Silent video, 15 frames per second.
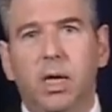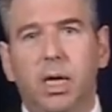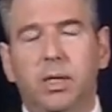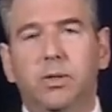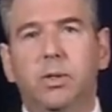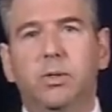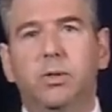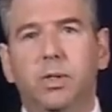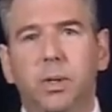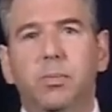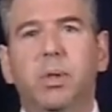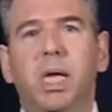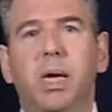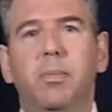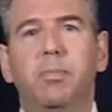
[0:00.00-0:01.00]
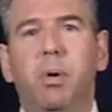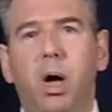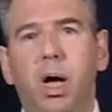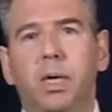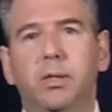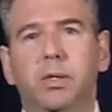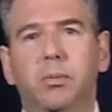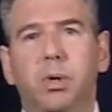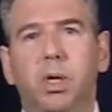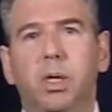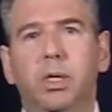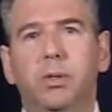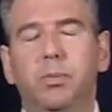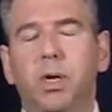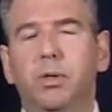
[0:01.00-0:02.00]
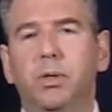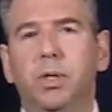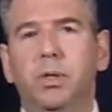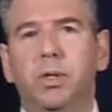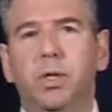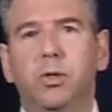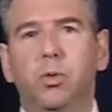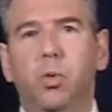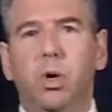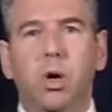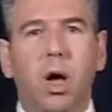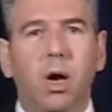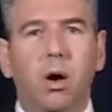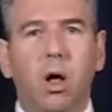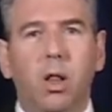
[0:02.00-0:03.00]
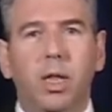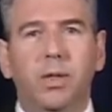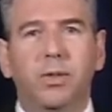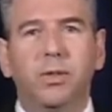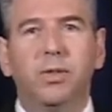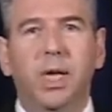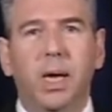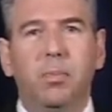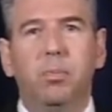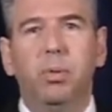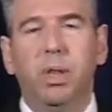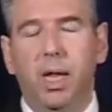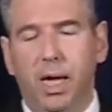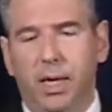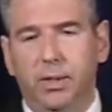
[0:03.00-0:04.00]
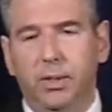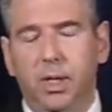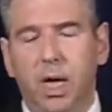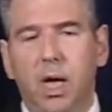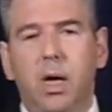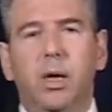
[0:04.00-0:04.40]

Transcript: It's simply impossible, especially since we're not all in the same place.